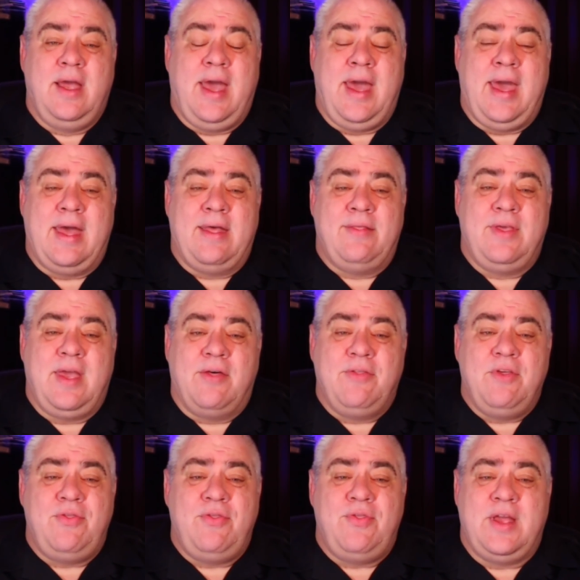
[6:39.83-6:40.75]
And the
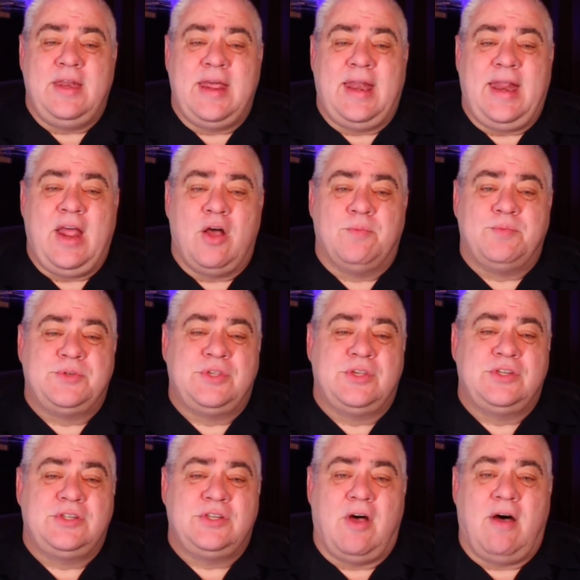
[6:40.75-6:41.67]
other thing that helps
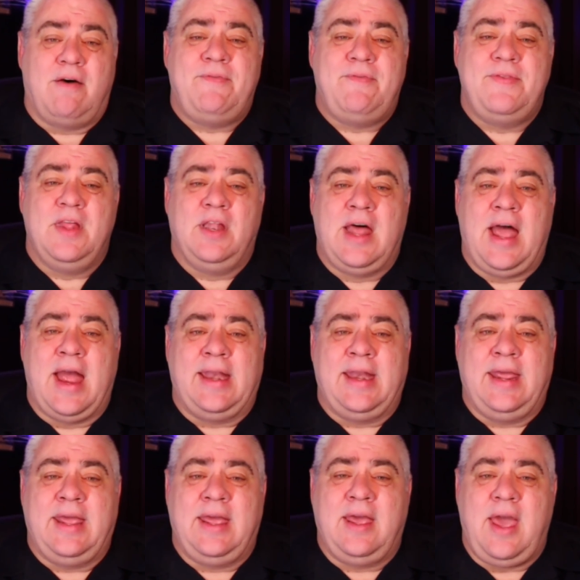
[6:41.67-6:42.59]
to soften the
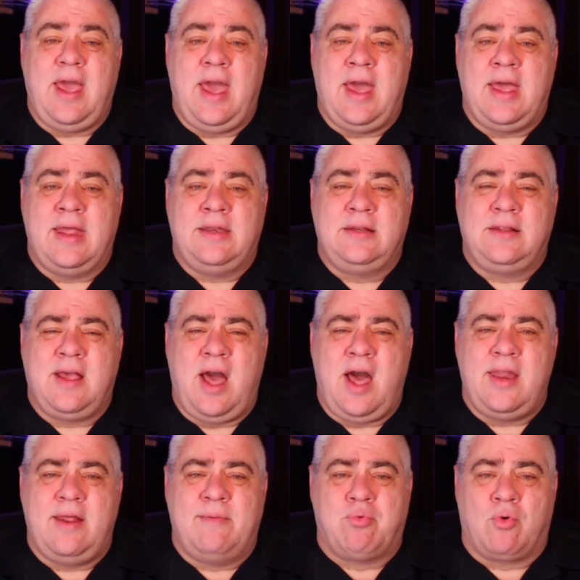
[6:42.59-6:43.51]
lighting and
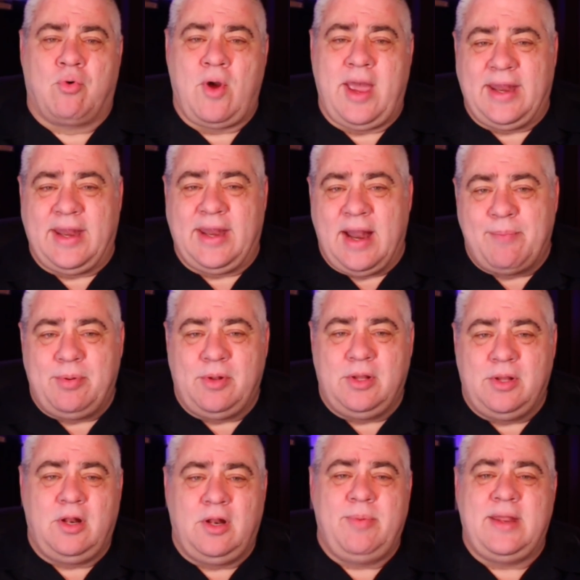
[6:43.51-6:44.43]
kind of break it up a
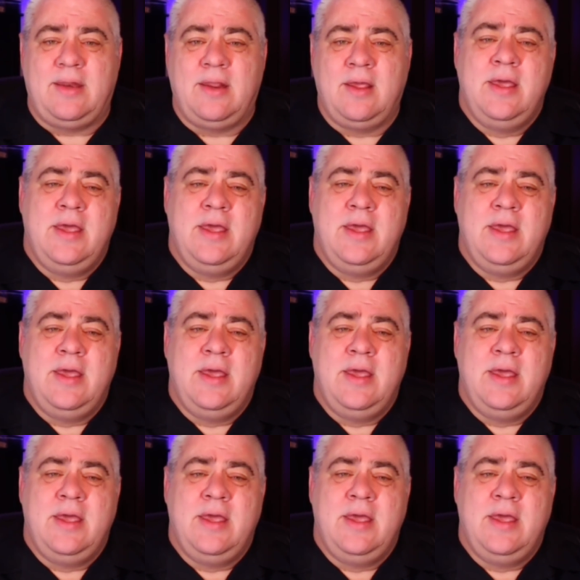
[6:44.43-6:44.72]
little bit